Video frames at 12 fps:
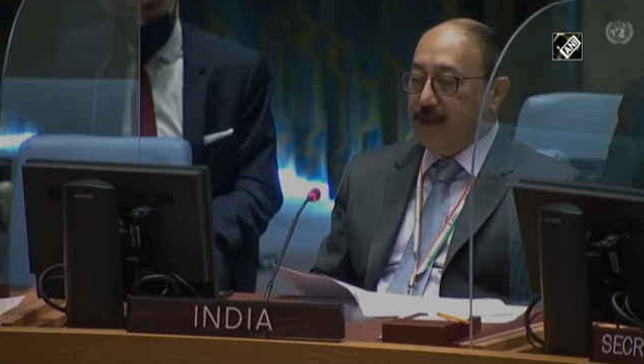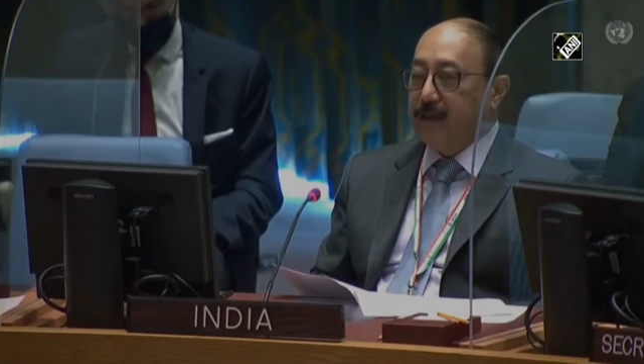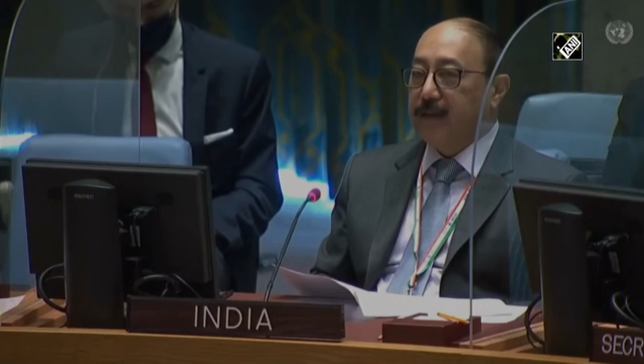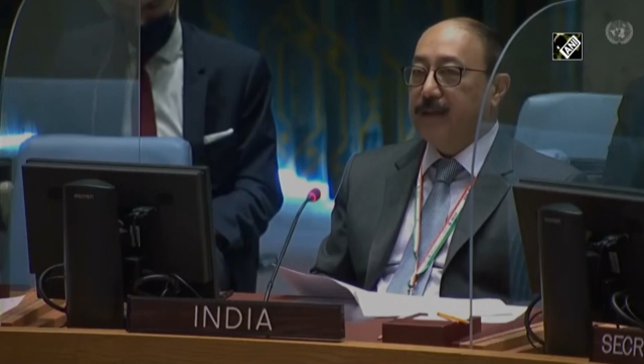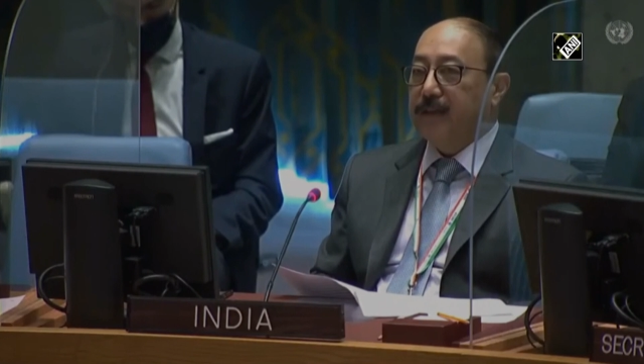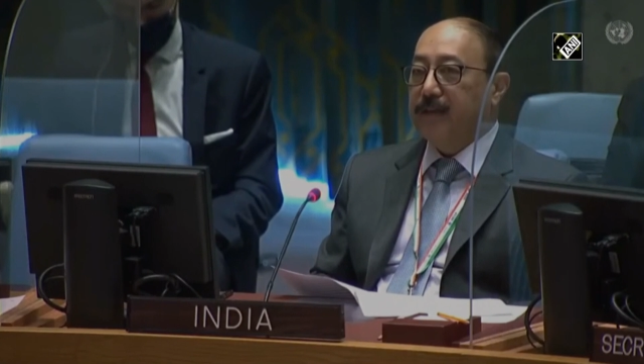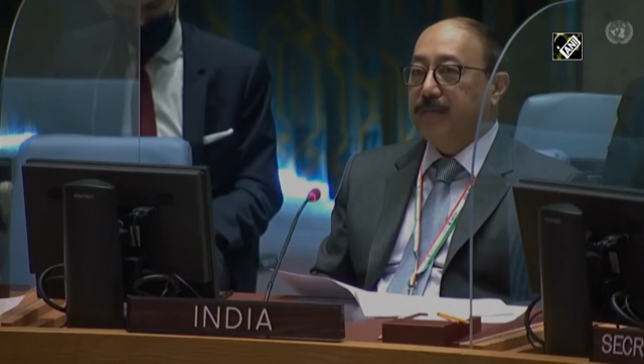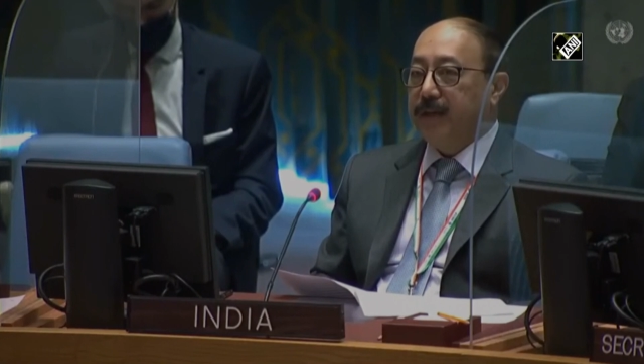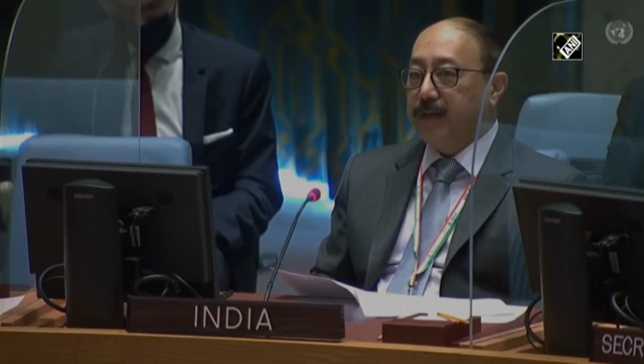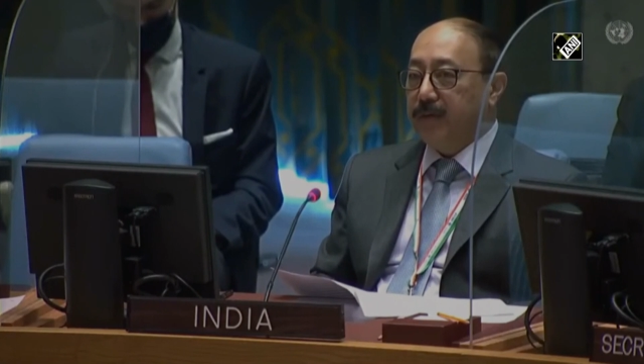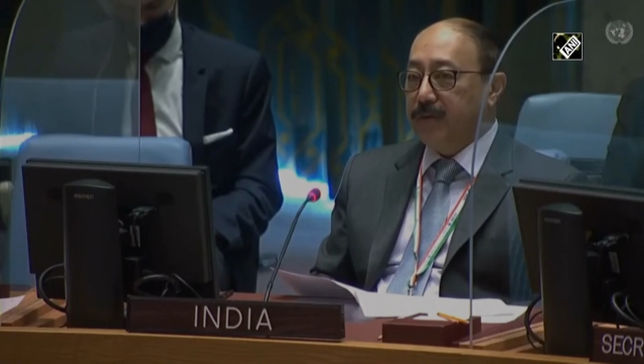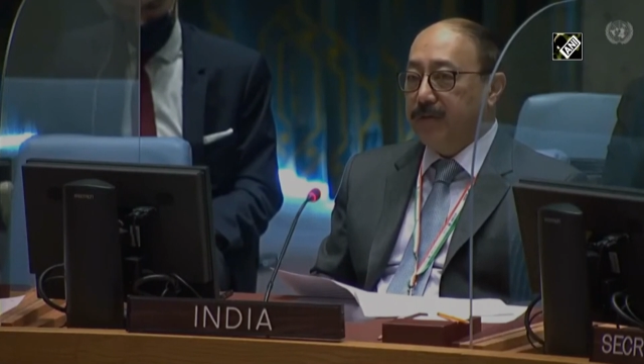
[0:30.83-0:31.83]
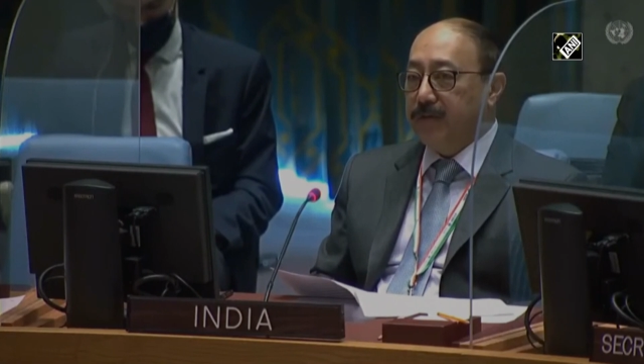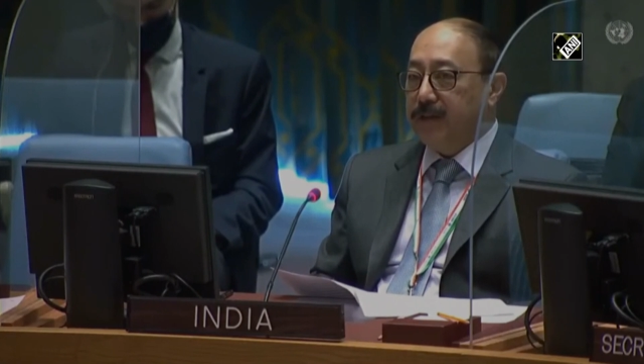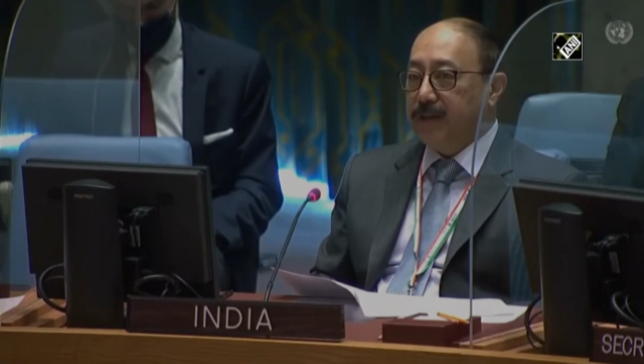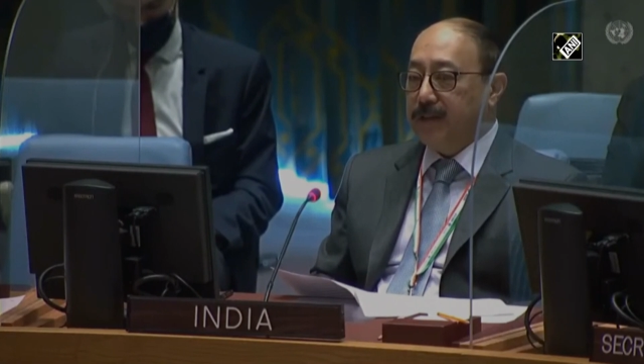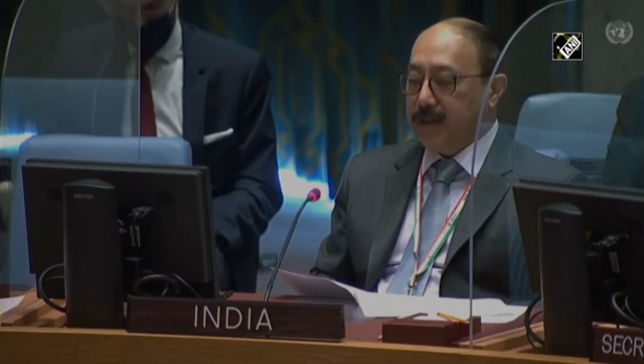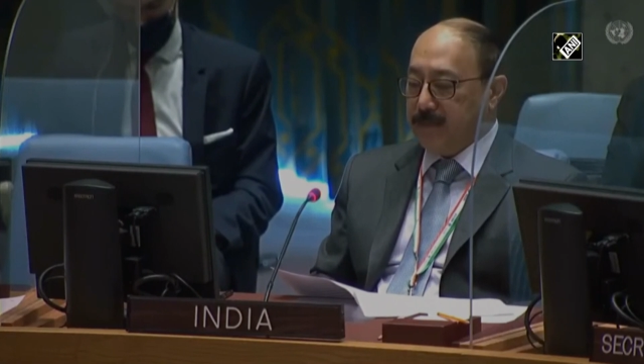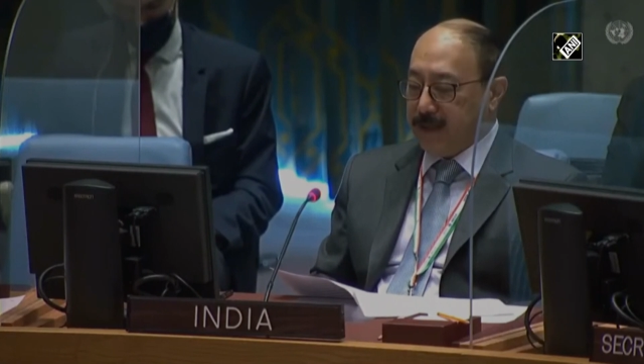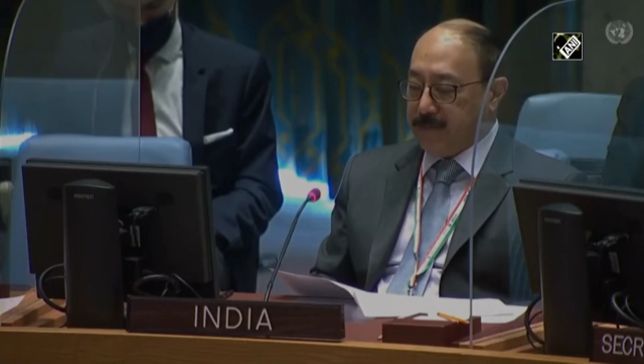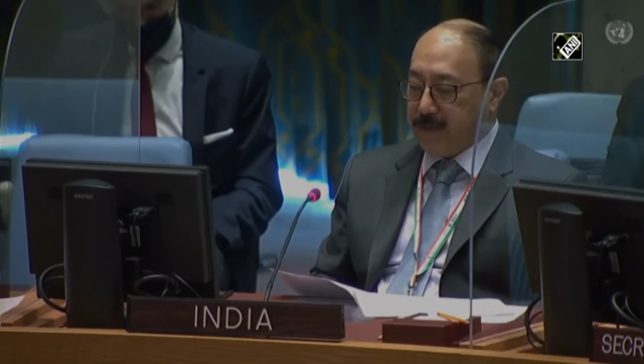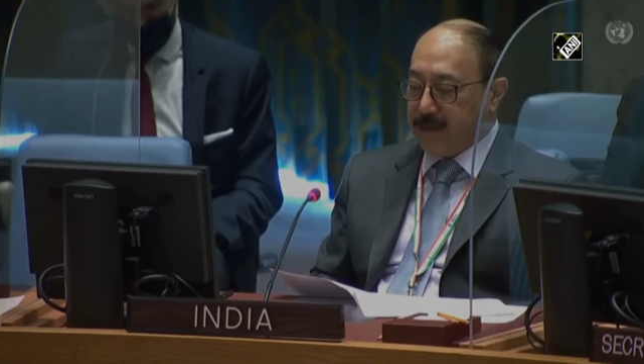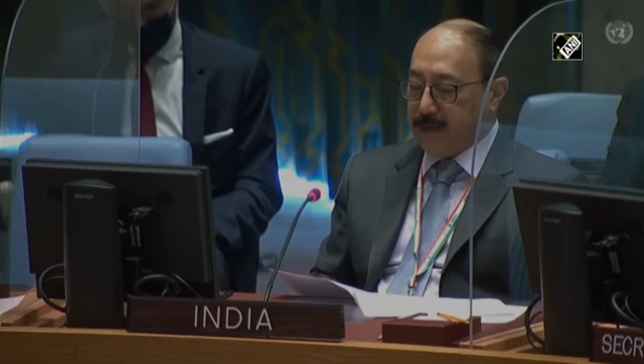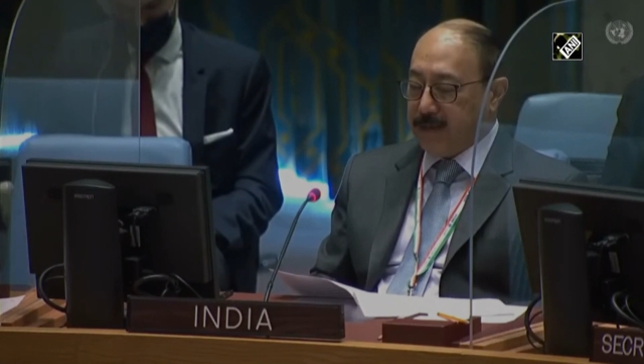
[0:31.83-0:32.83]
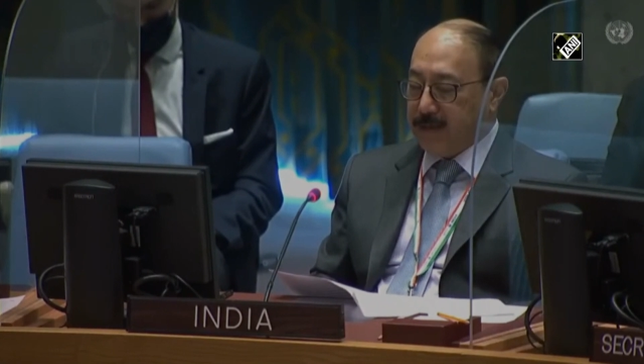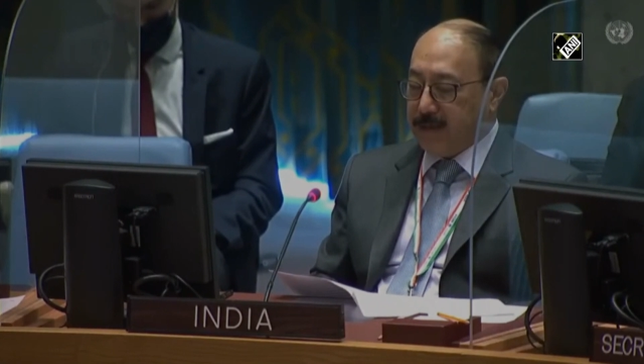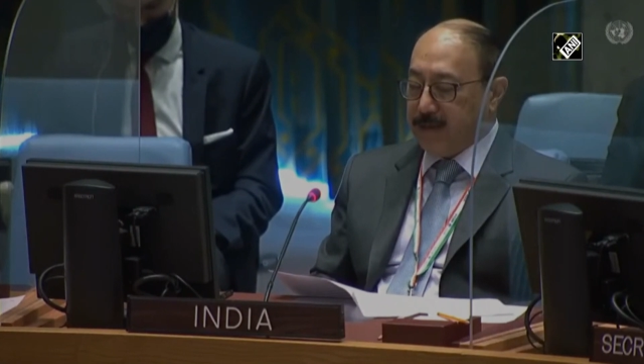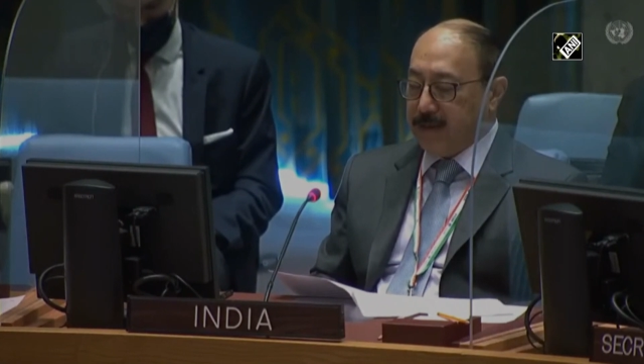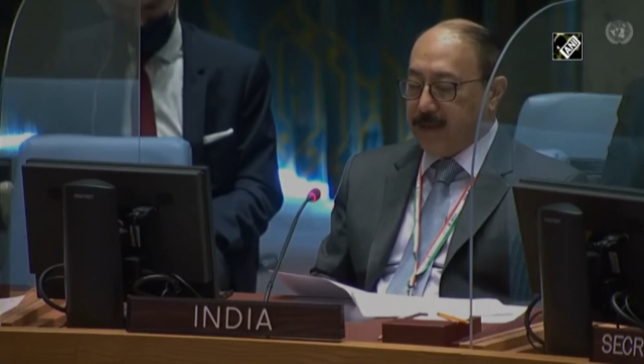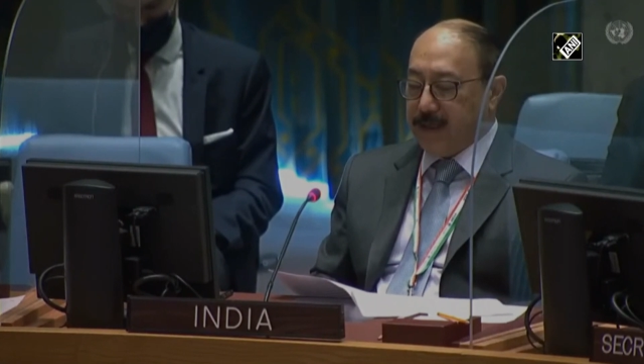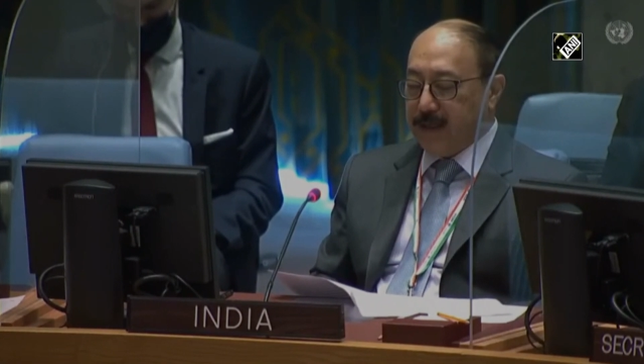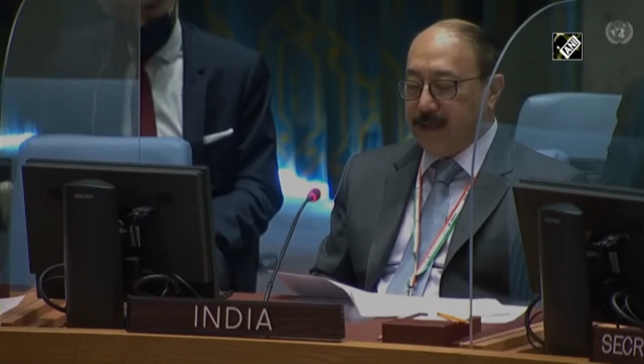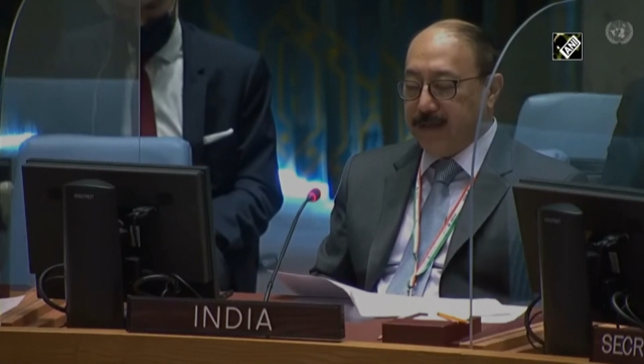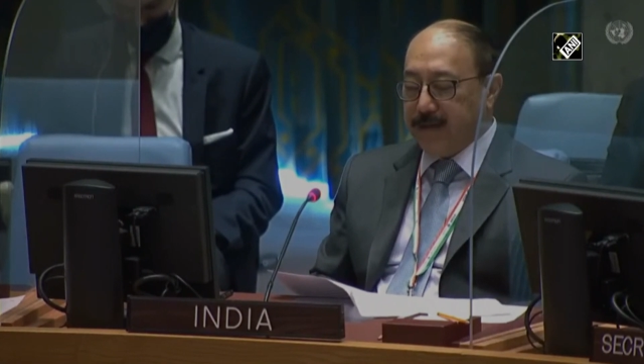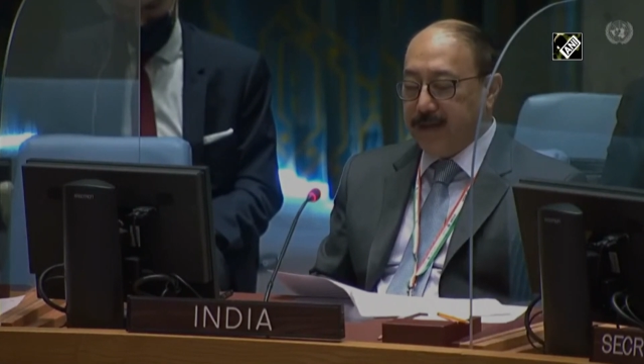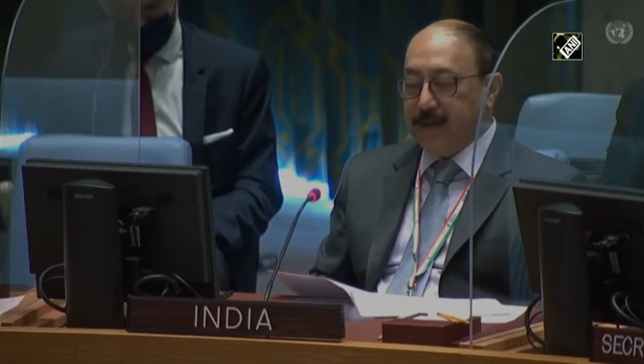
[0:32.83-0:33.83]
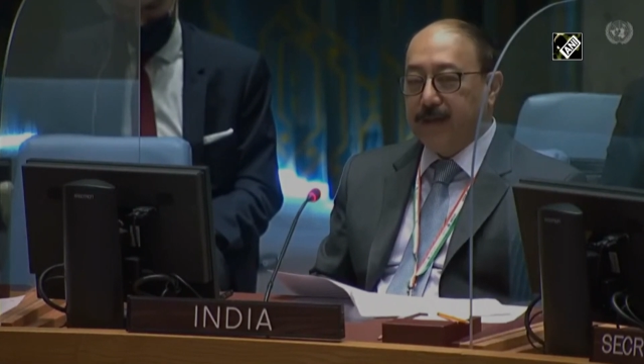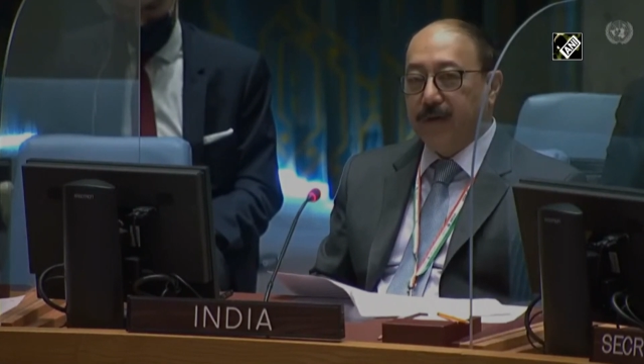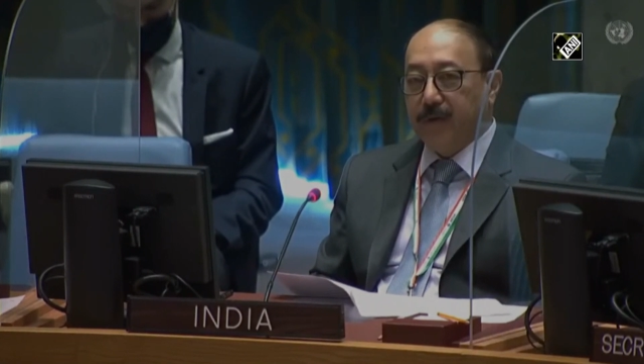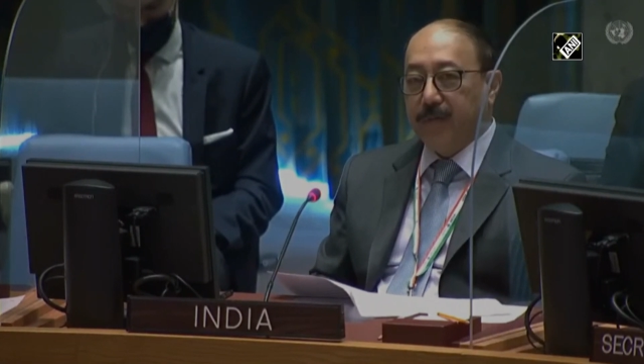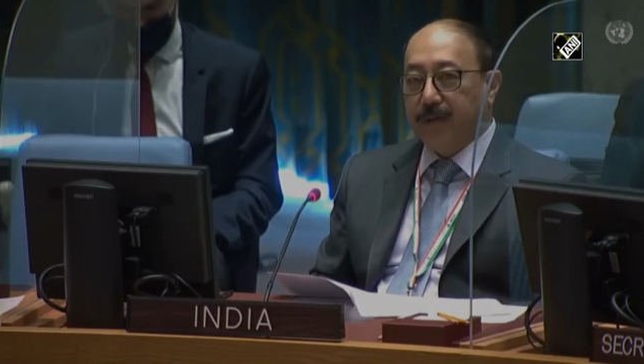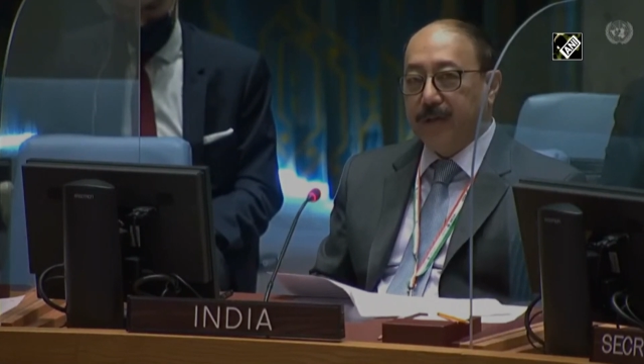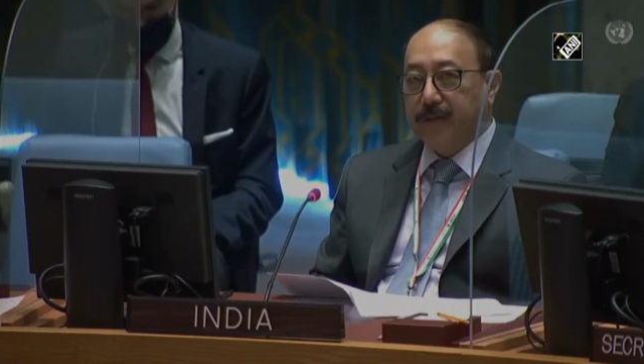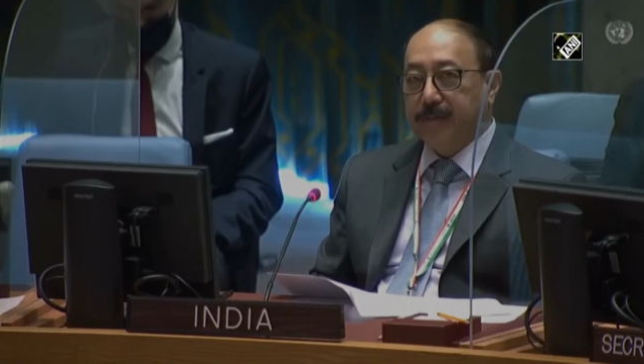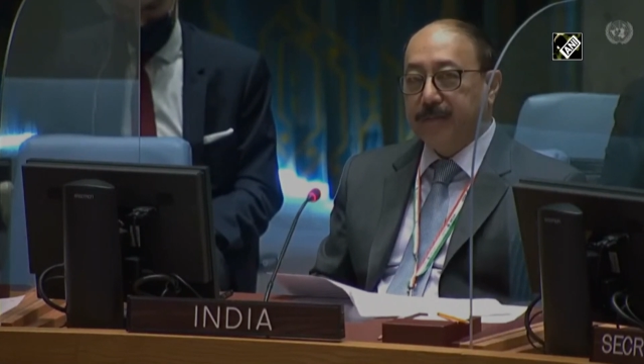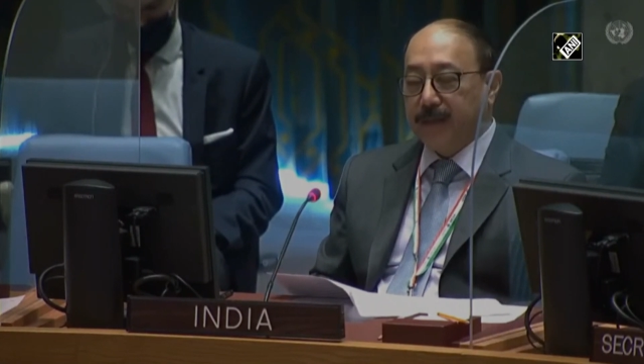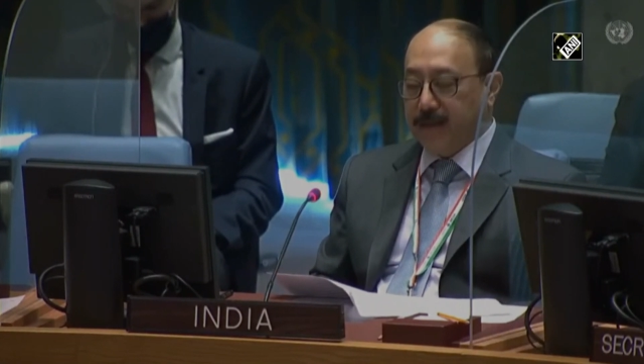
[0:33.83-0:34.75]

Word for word: underwritten by a universal commitment and an agreed global